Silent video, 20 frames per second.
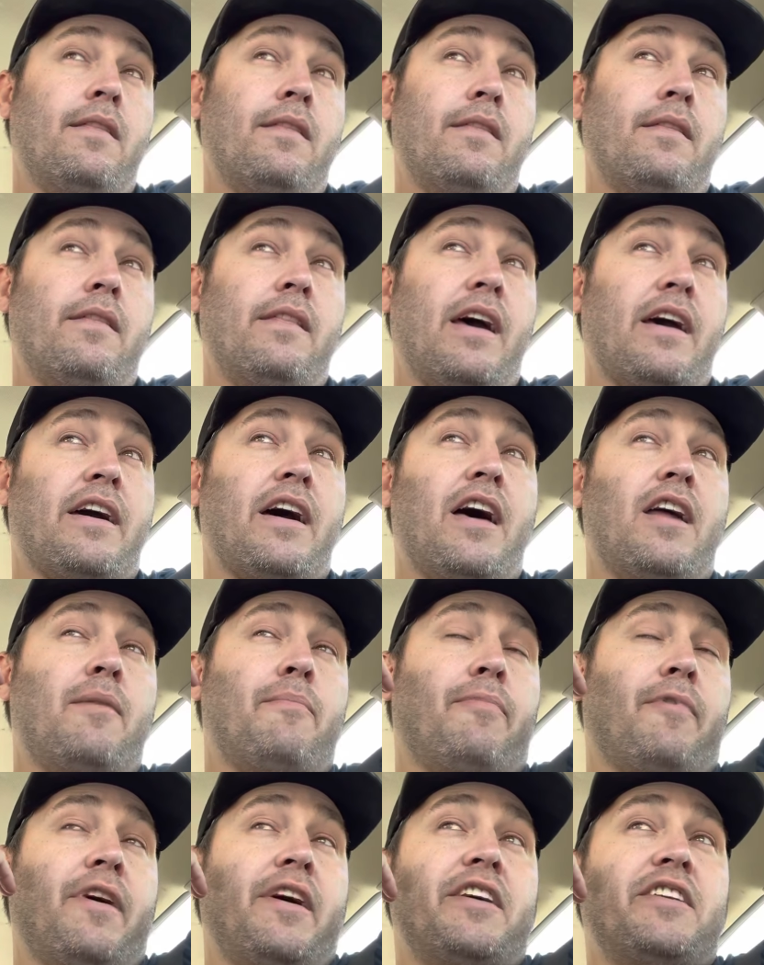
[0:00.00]
that kind of
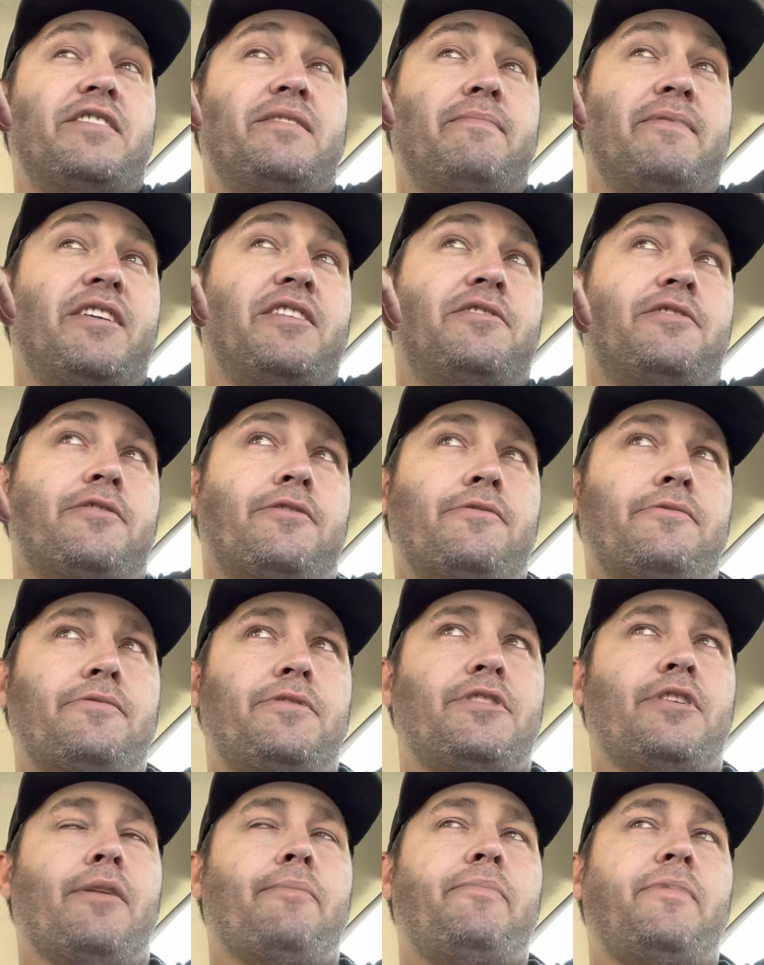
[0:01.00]
brings me to
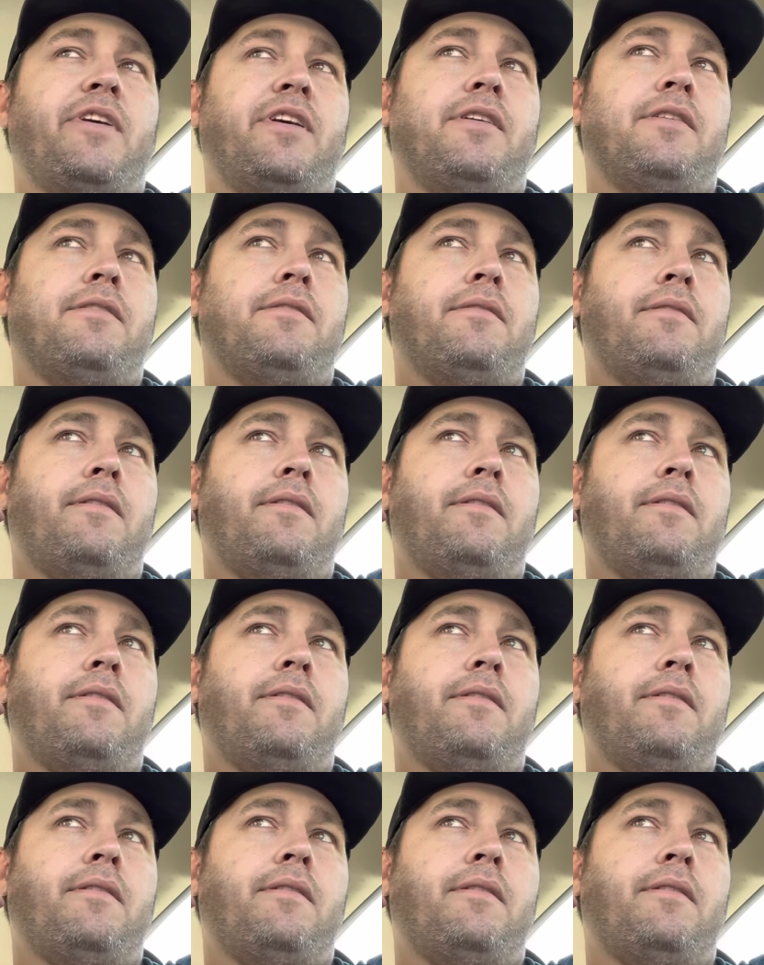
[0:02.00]
something